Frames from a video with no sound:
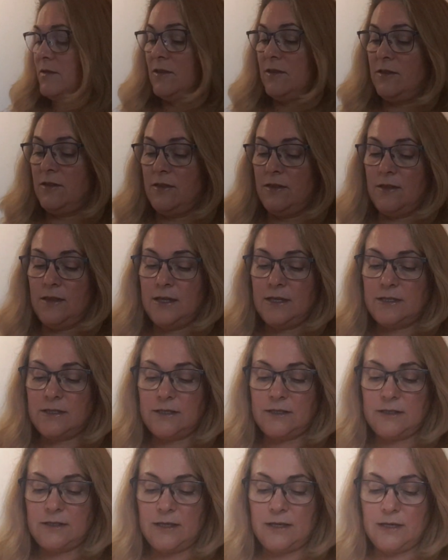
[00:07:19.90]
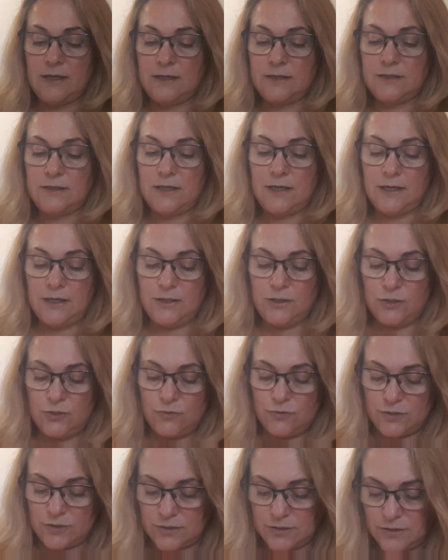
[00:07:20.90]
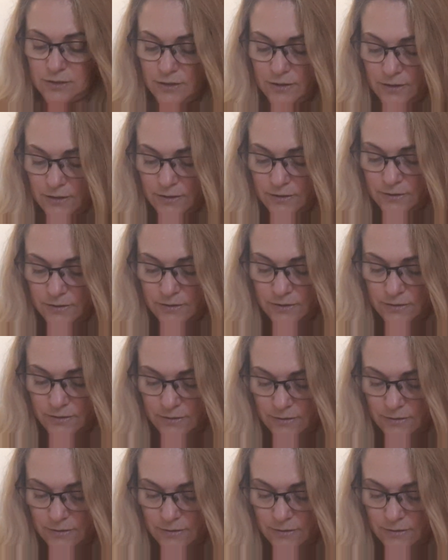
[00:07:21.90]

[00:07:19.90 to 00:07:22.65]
this as a new start.